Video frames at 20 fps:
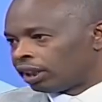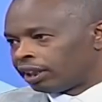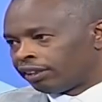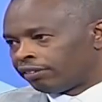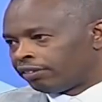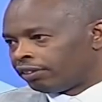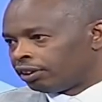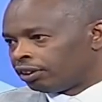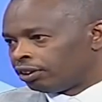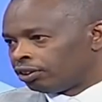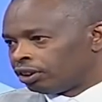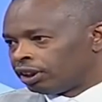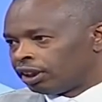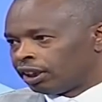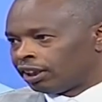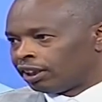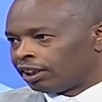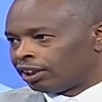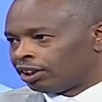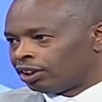a revenue
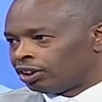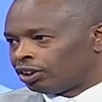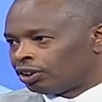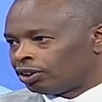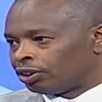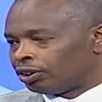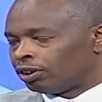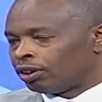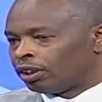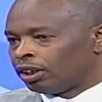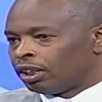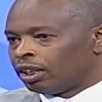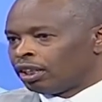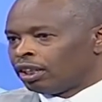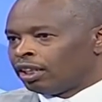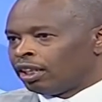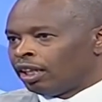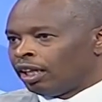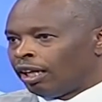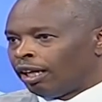generation
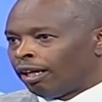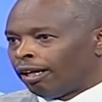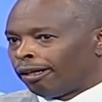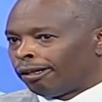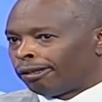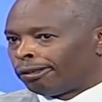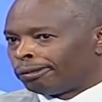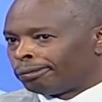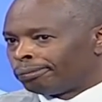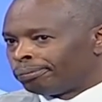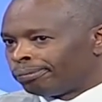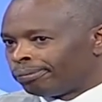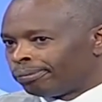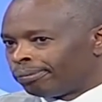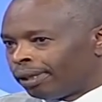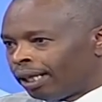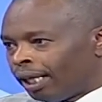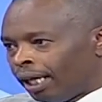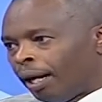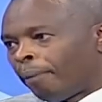
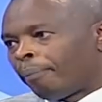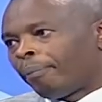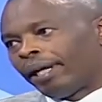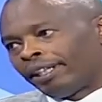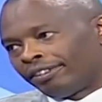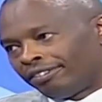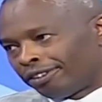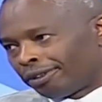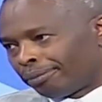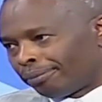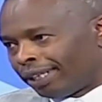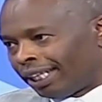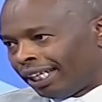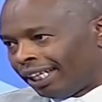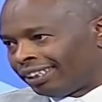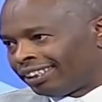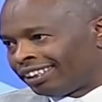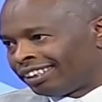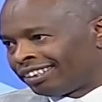apart from that.